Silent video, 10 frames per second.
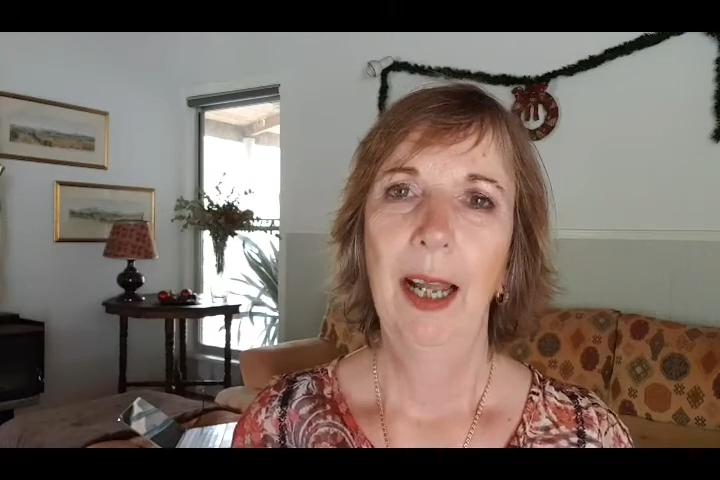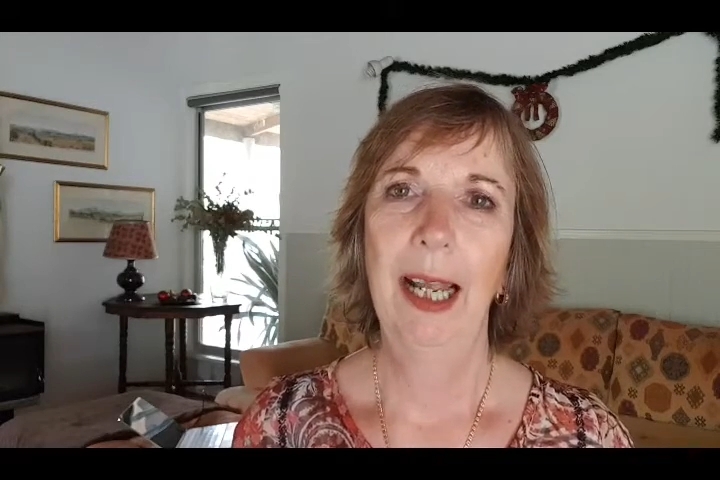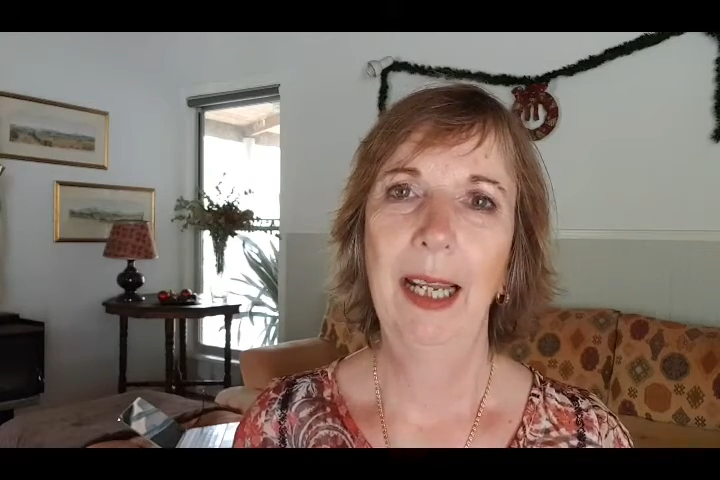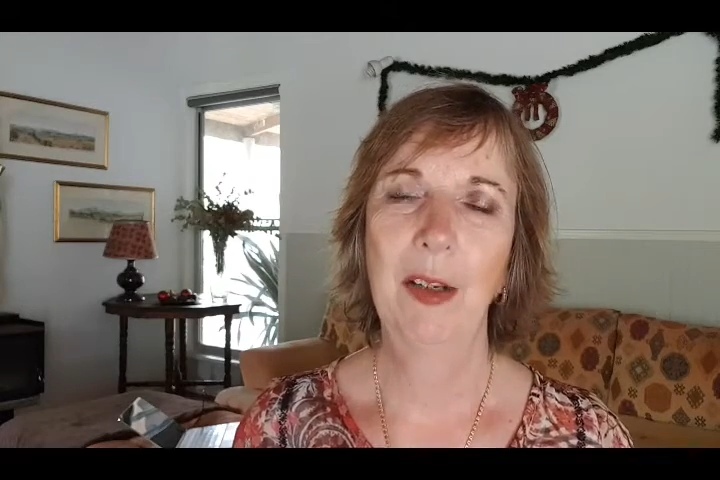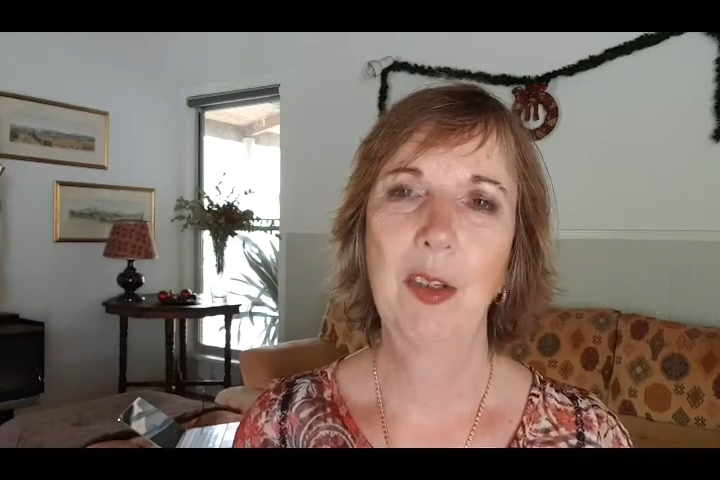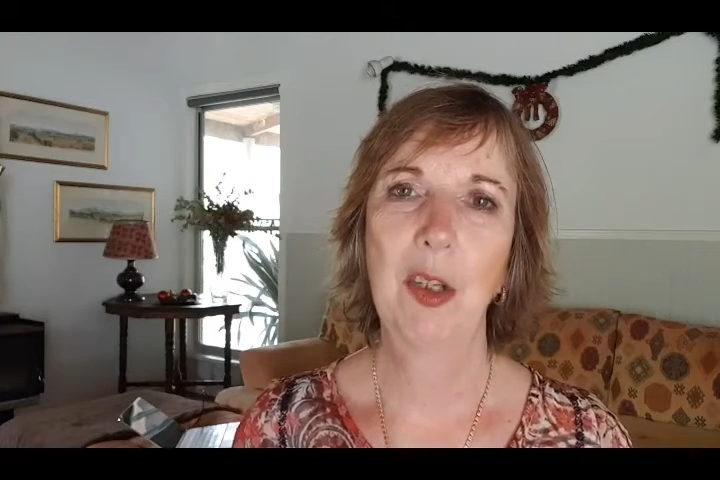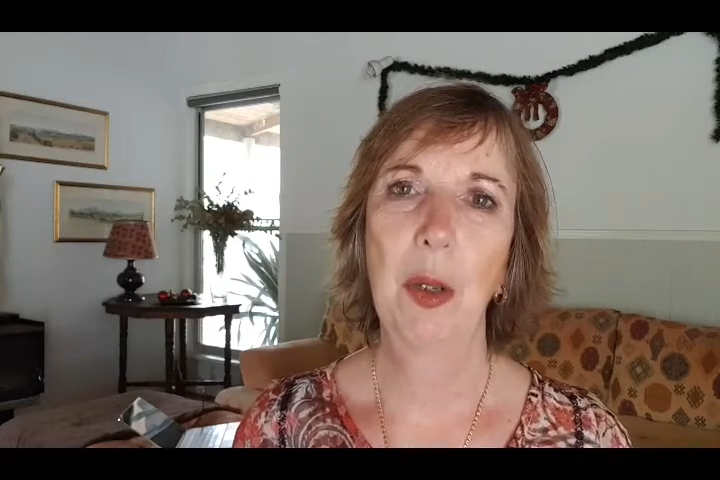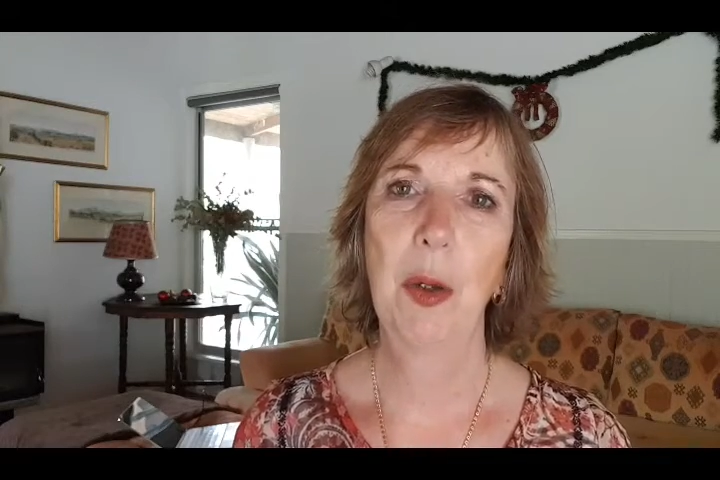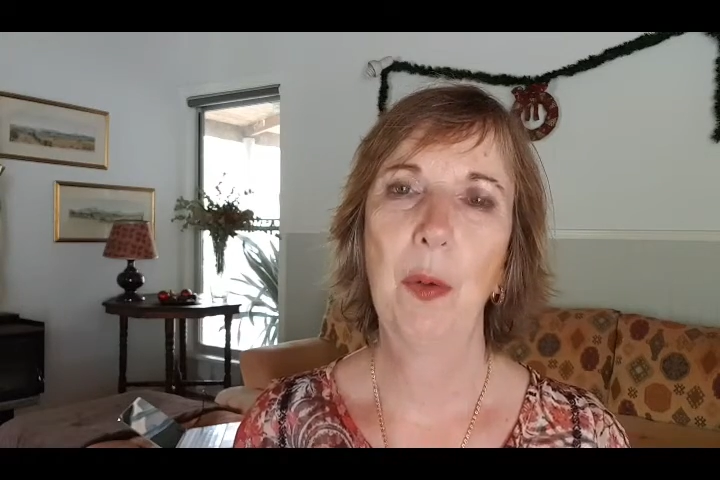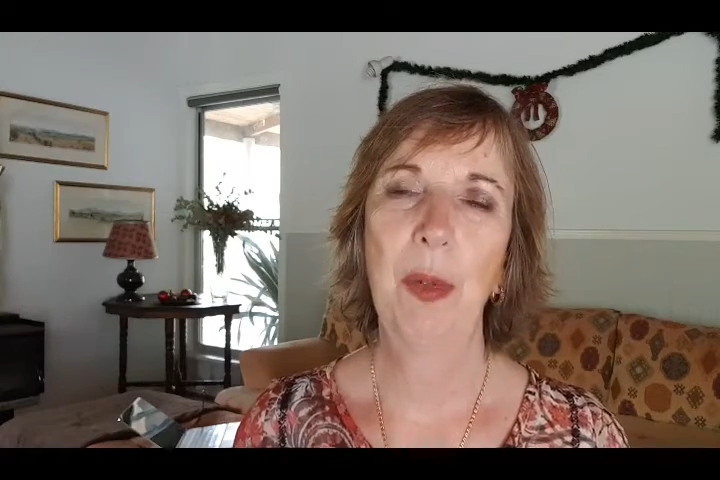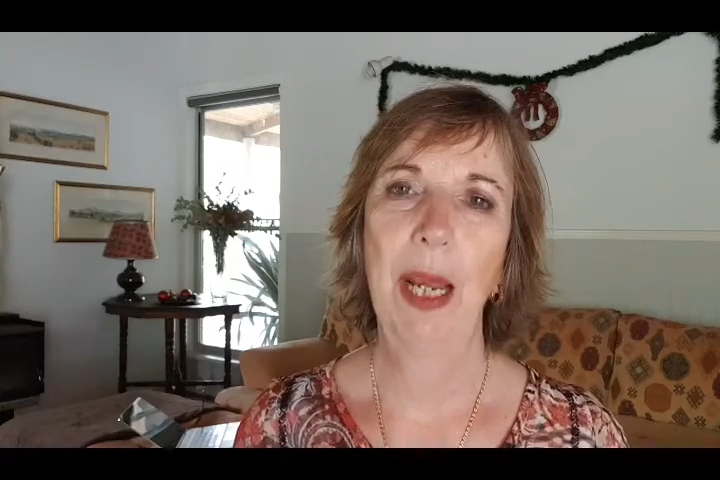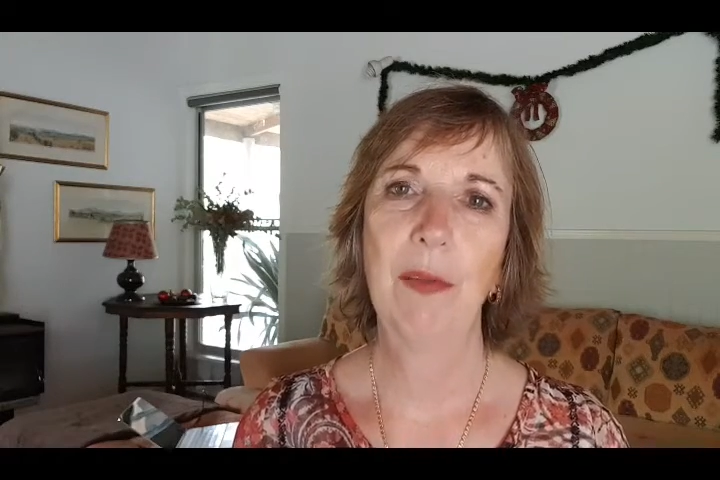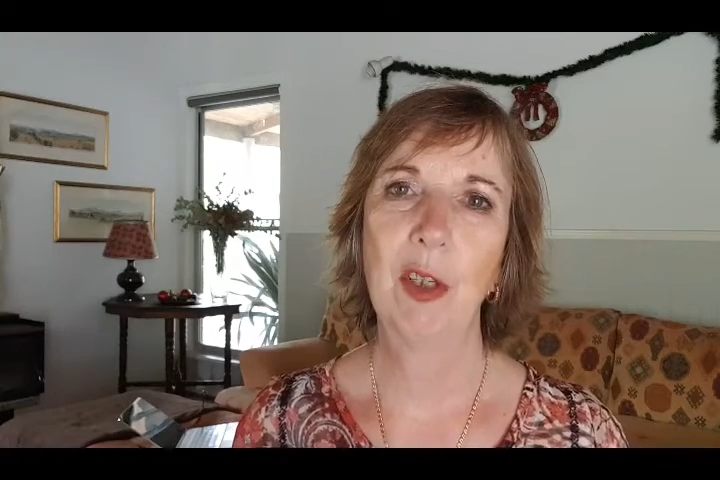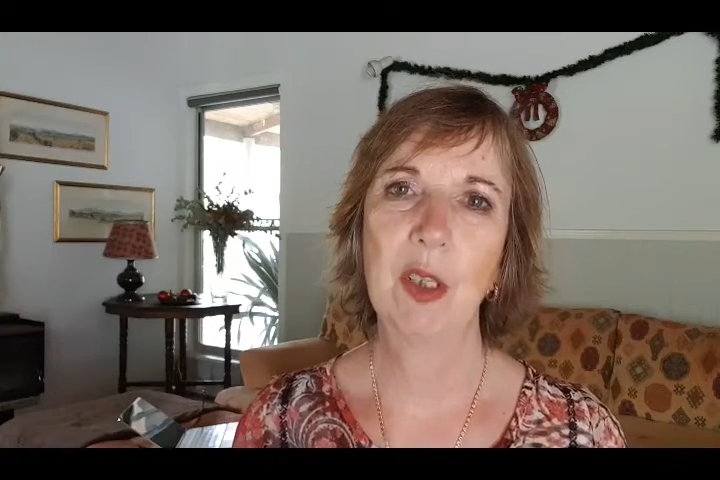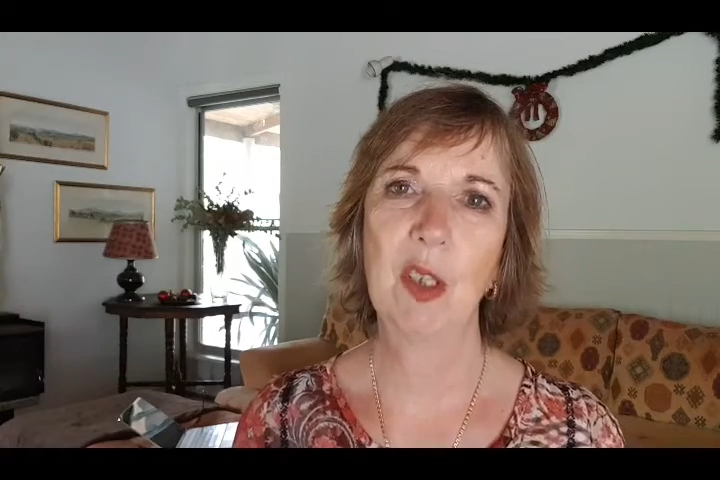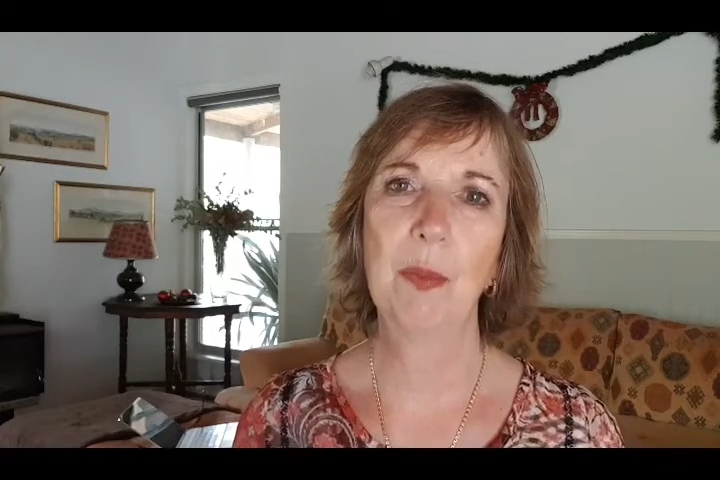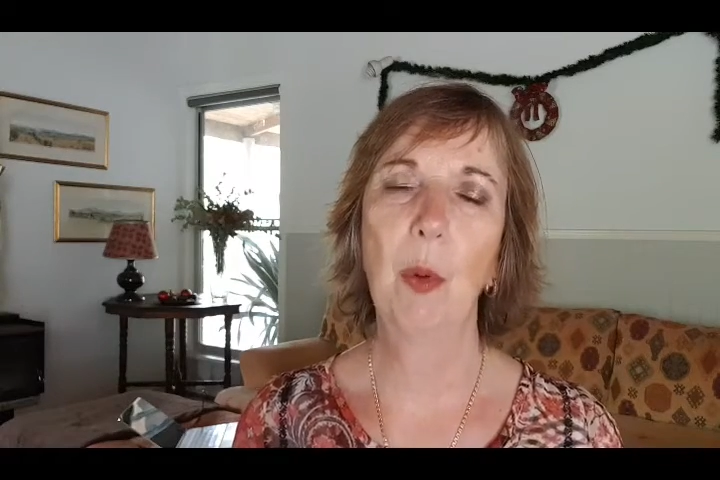and so we have just